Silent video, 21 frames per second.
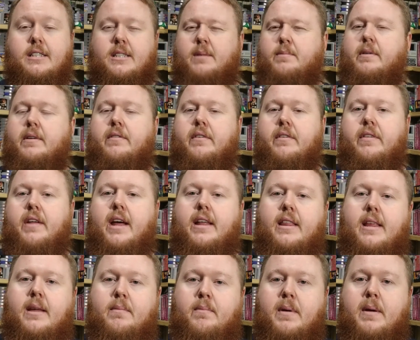Simply for the
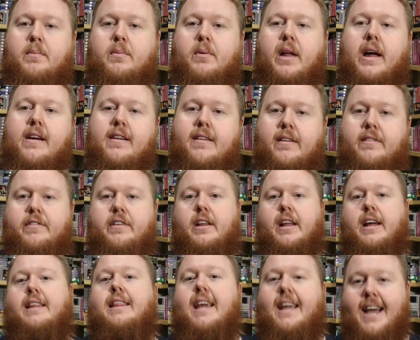fact that people actually
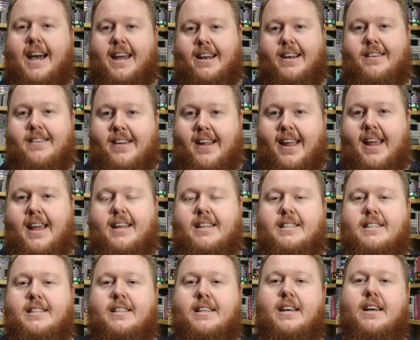feel like they got a
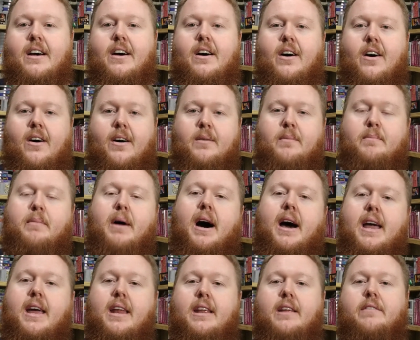chance on
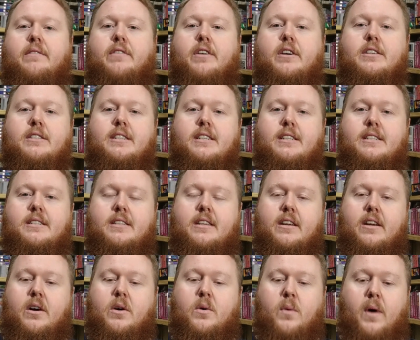buying it versus,
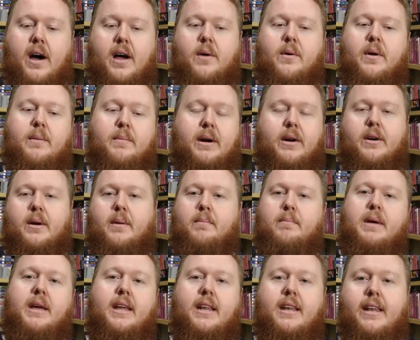why am I going to
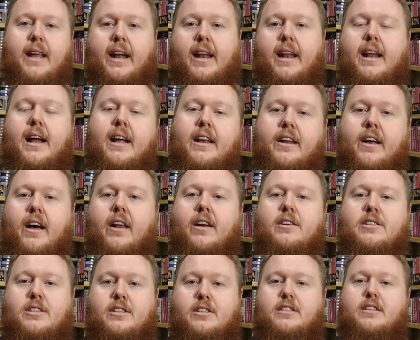bid
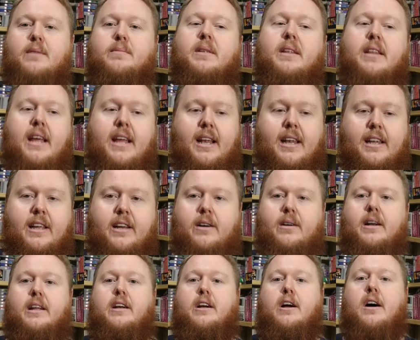$99 on something that
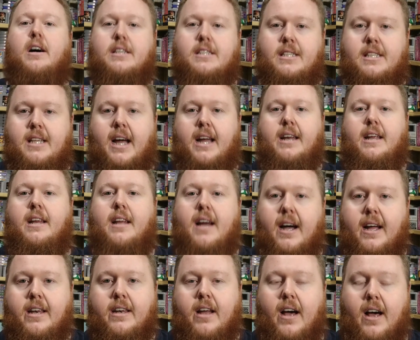literally costs
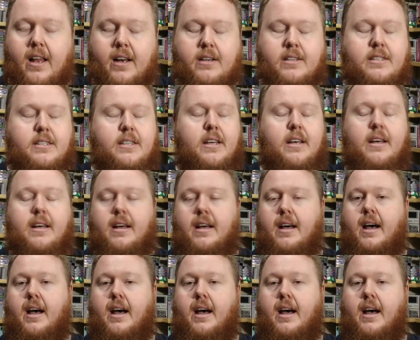$99?